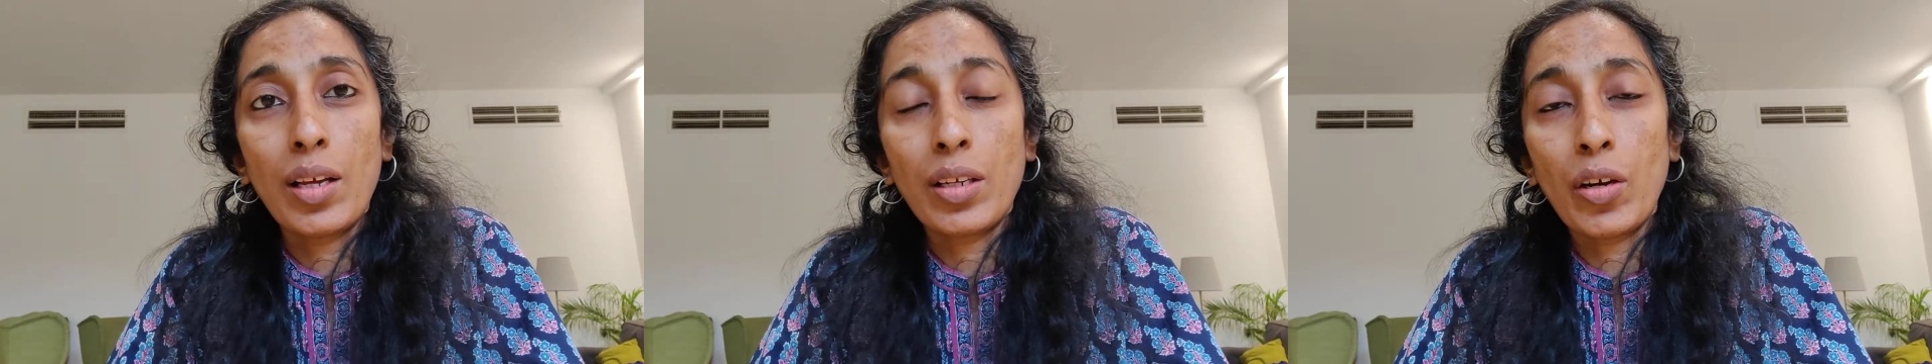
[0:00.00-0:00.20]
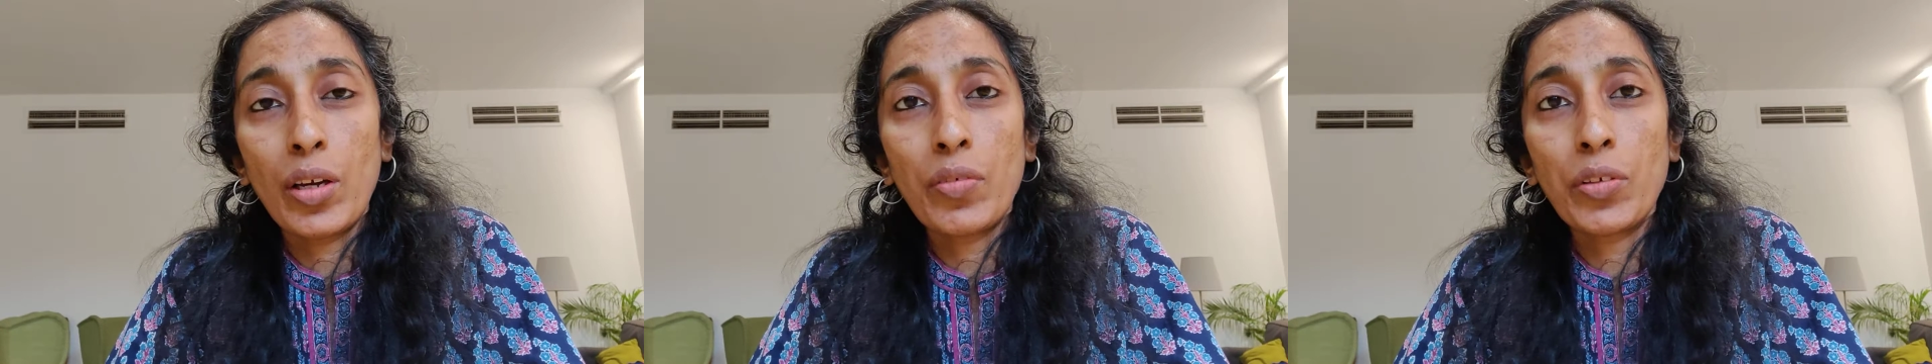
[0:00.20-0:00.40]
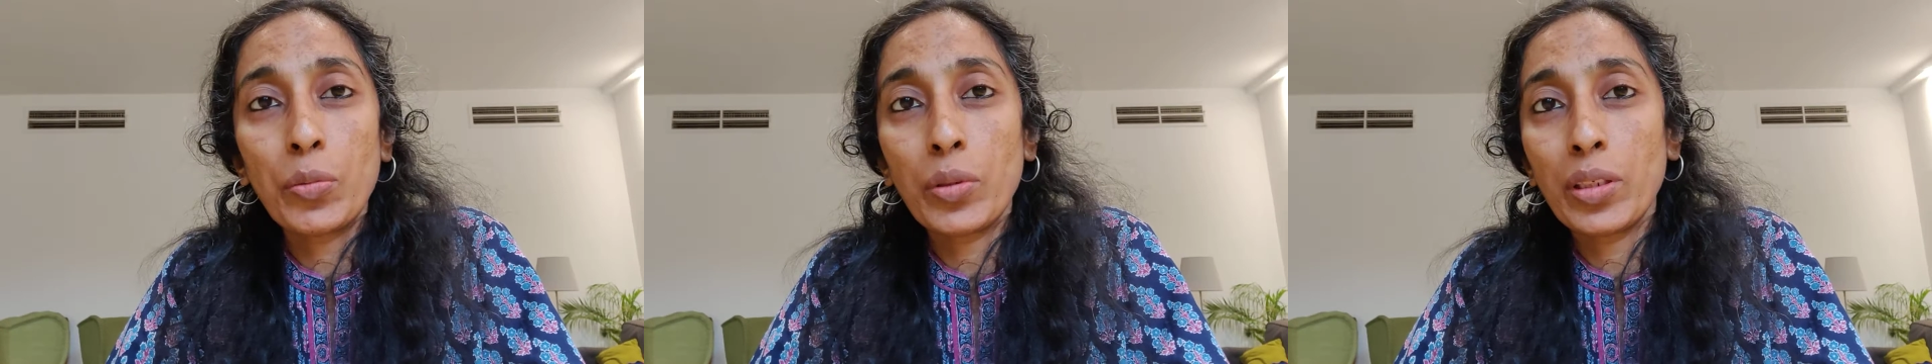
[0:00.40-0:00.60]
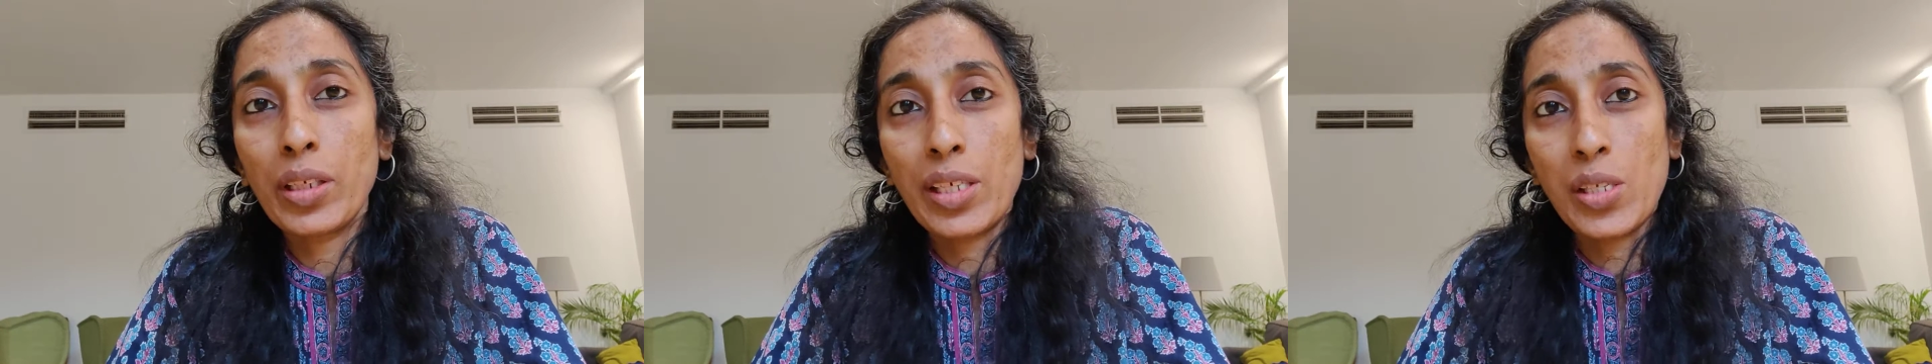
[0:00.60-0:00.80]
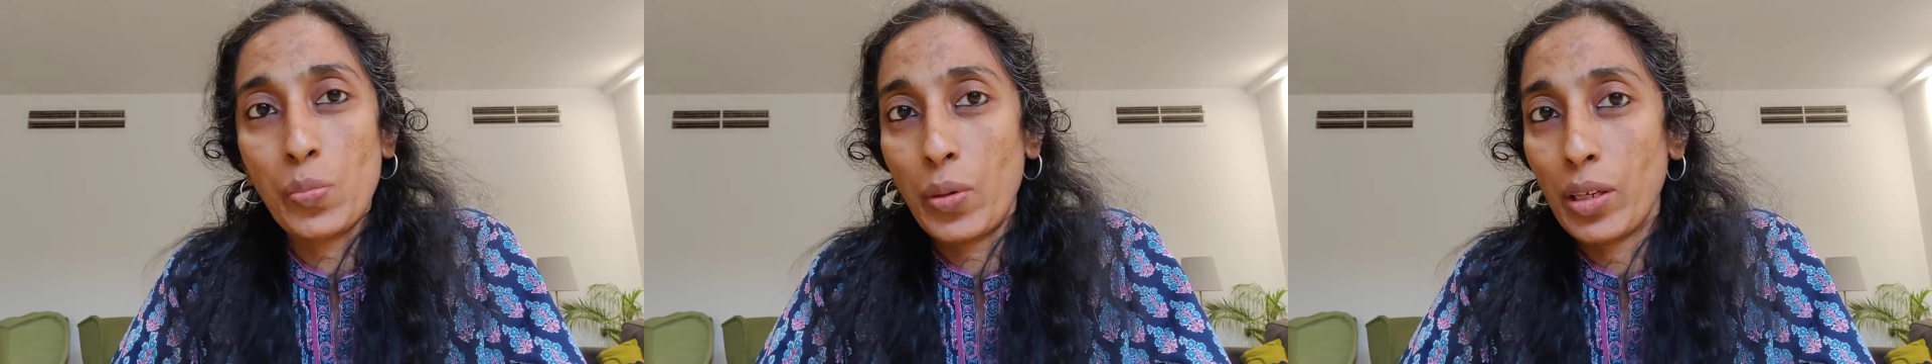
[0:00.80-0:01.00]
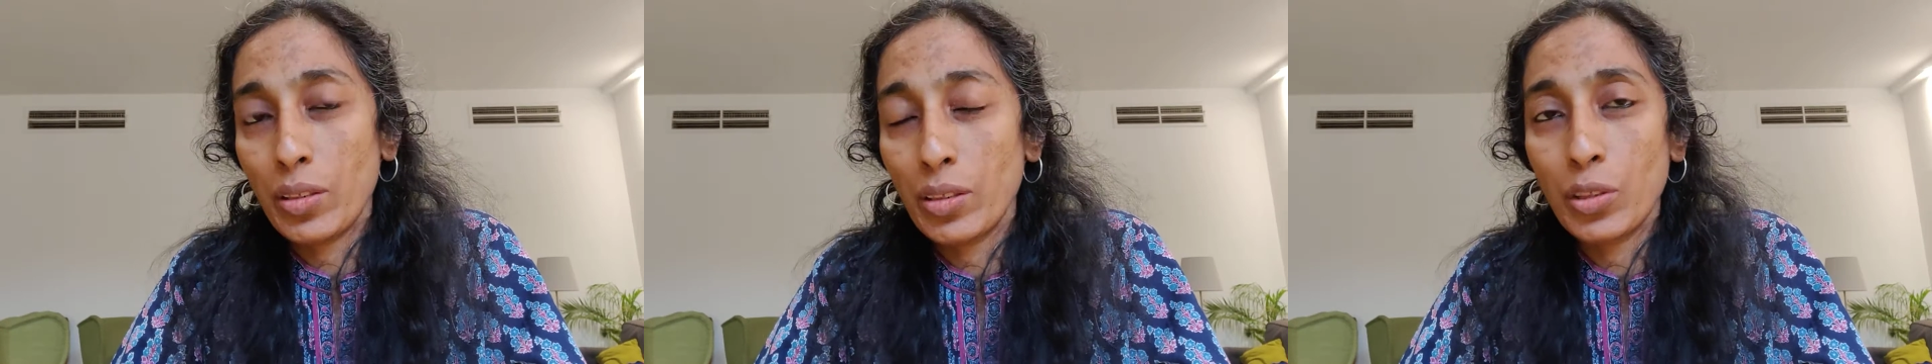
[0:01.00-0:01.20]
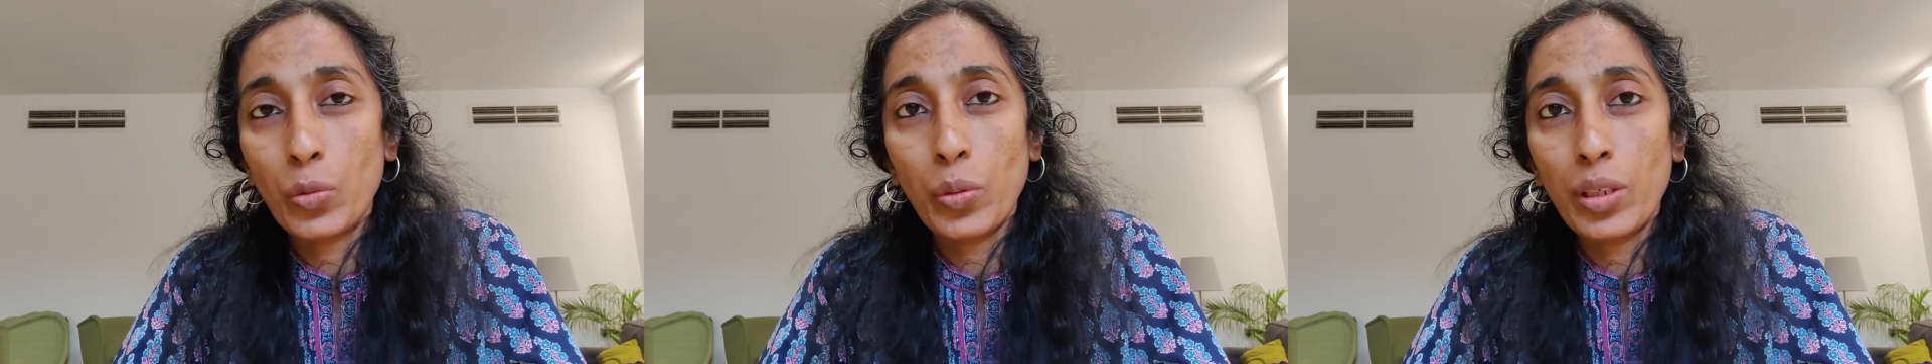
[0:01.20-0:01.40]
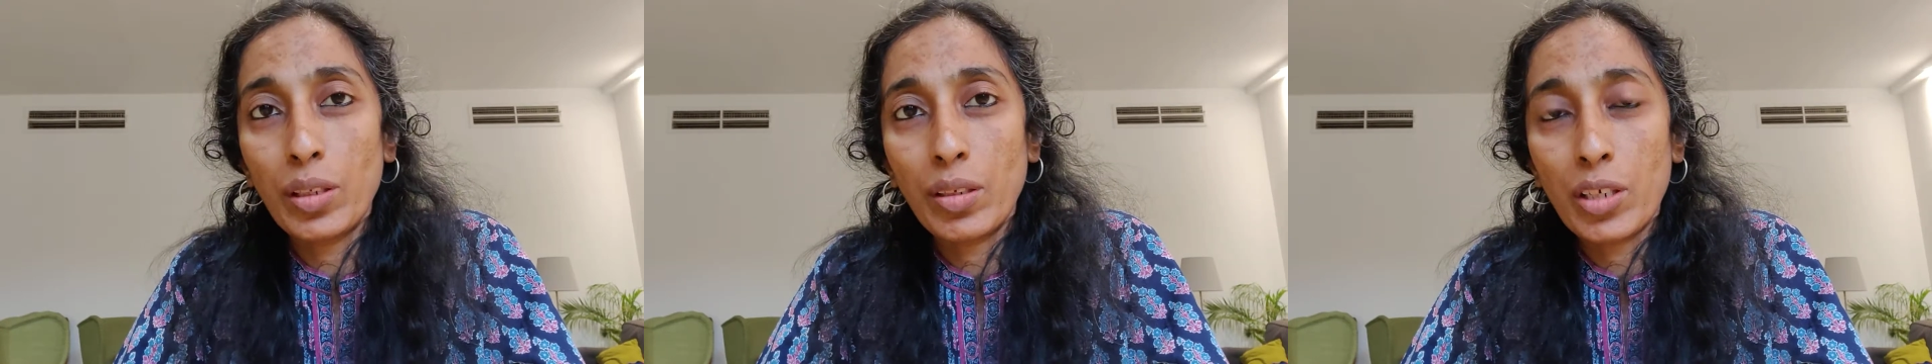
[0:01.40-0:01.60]
And now everyone
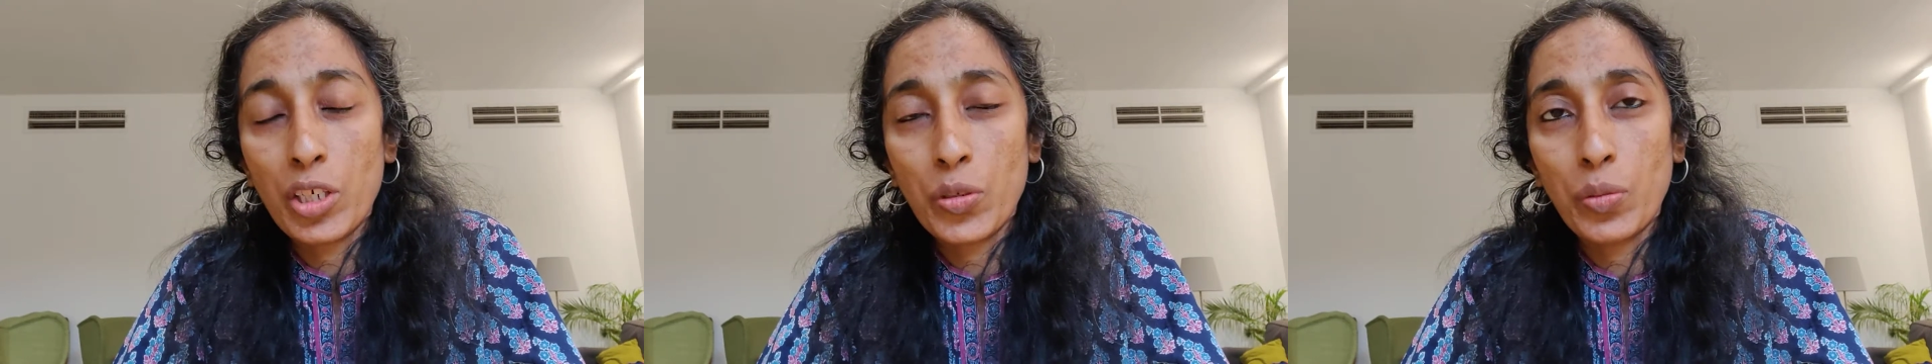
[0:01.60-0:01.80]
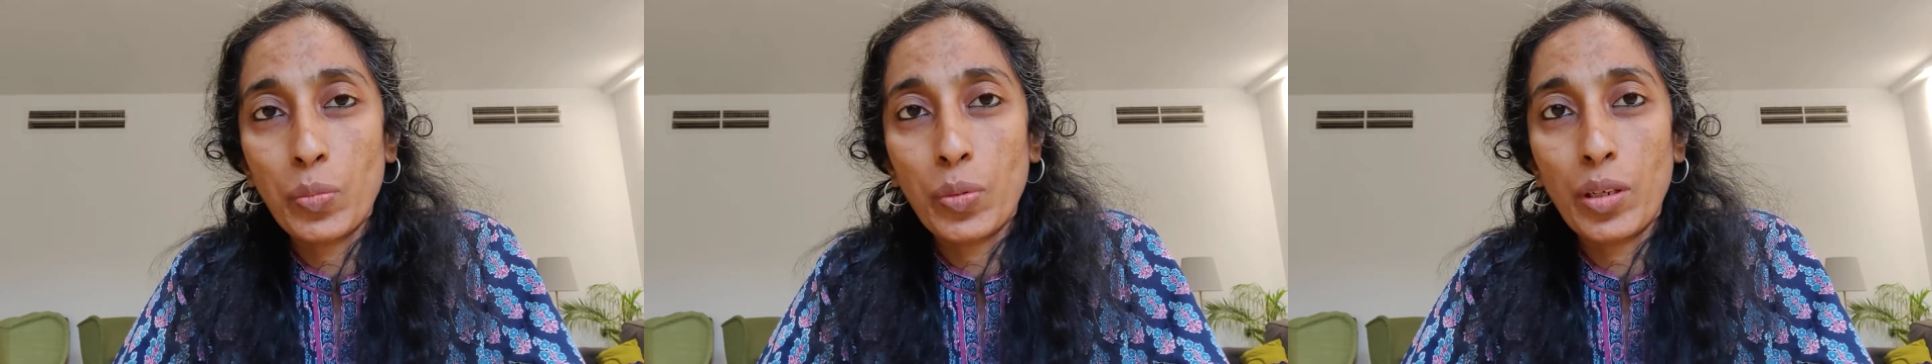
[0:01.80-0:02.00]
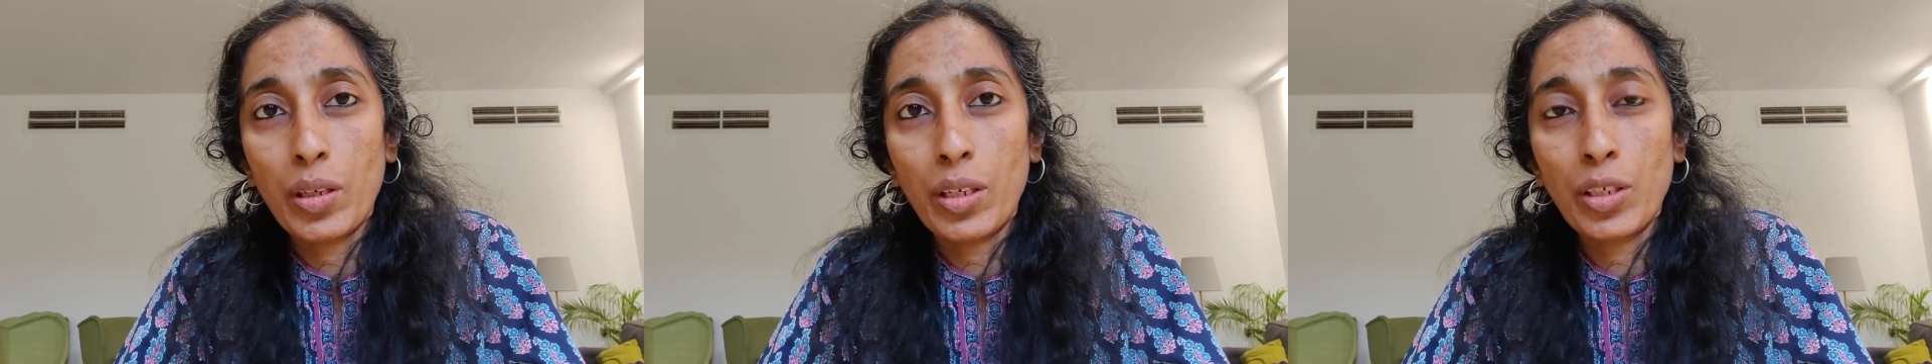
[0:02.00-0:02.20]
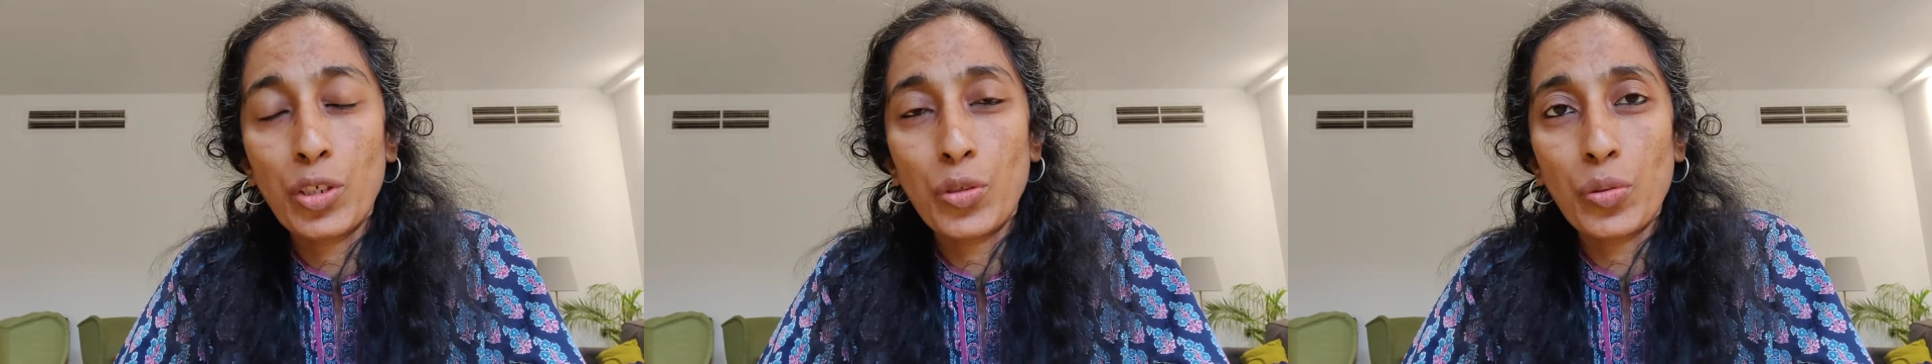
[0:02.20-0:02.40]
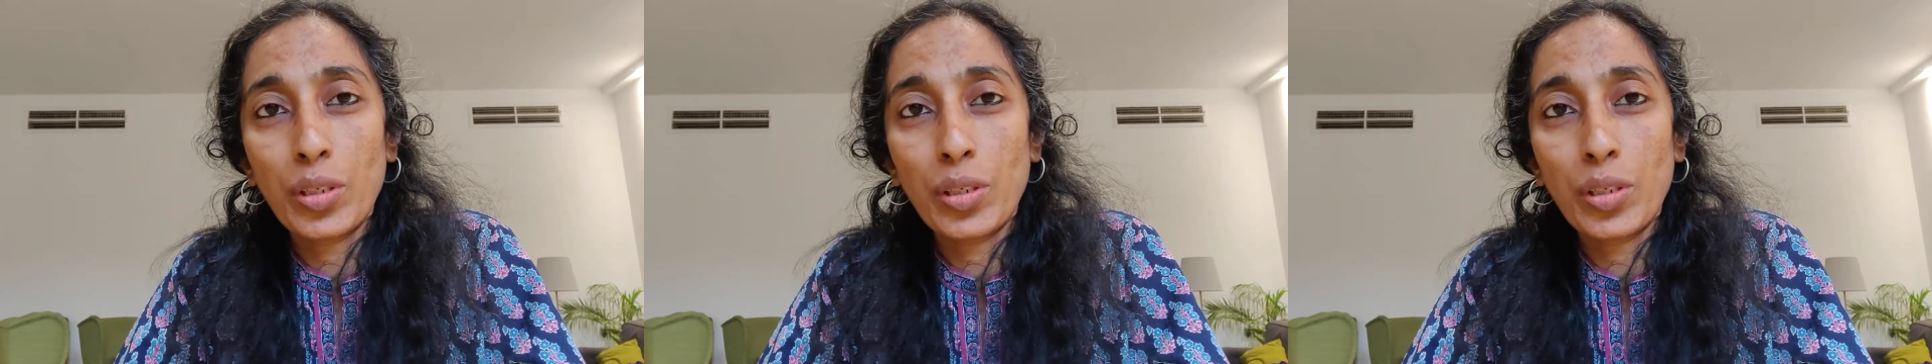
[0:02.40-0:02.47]
expected Queen Lakshmibai